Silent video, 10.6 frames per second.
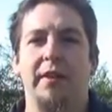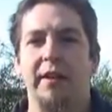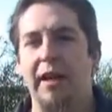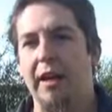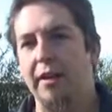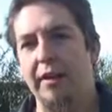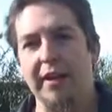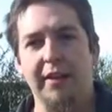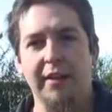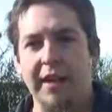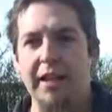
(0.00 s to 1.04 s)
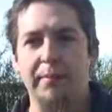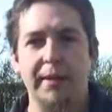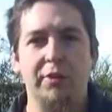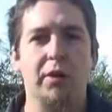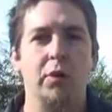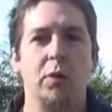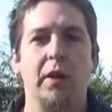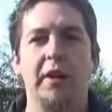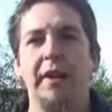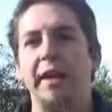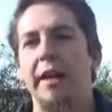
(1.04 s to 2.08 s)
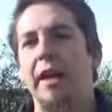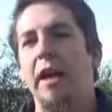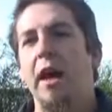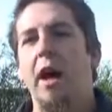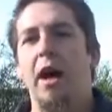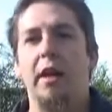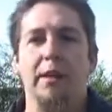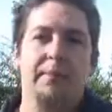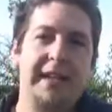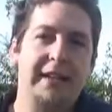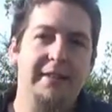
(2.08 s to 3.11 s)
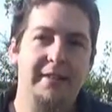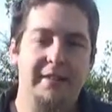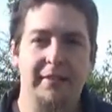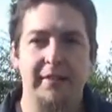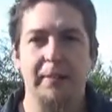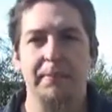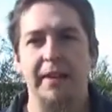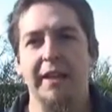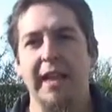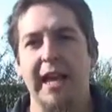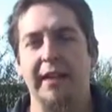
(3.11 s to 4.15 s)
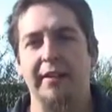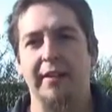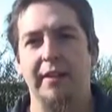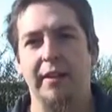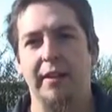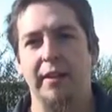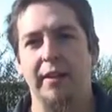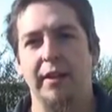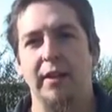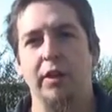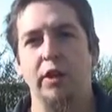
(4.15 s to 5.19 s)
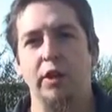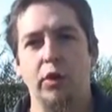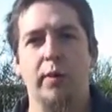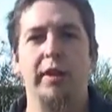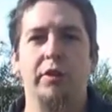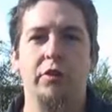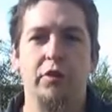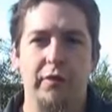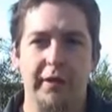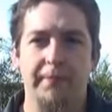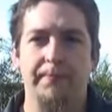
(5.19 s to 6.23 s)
Now that doesn't have to be show quality. All it means is something that you can enjoy.